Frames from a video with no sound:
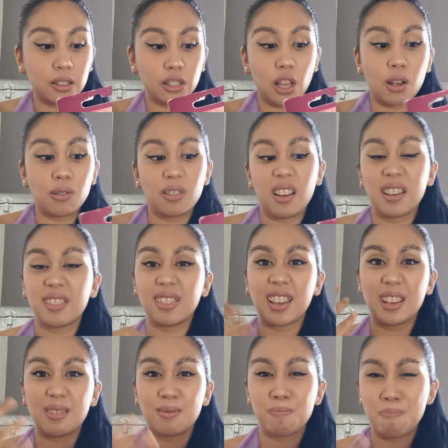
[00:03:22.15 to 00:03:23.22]
So like
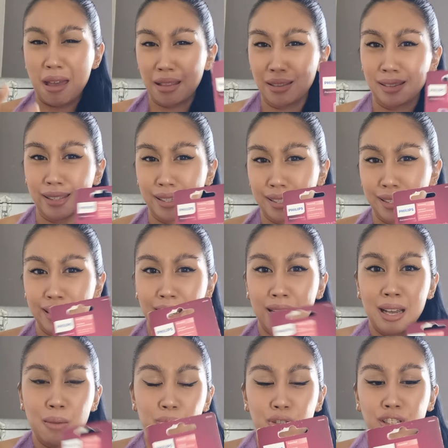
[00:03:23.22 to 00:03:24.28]
the men's
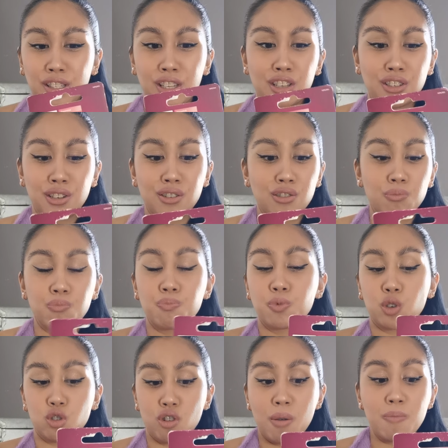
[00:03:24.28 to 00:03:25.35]
precision
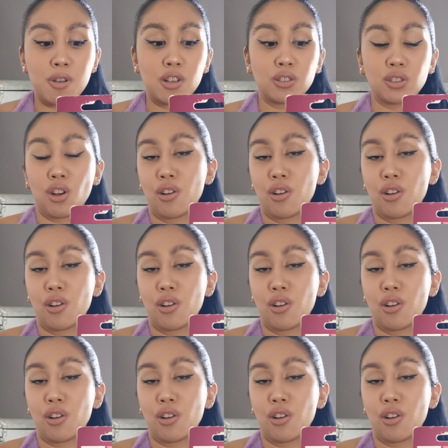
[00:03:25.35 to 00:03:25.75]
trimmers,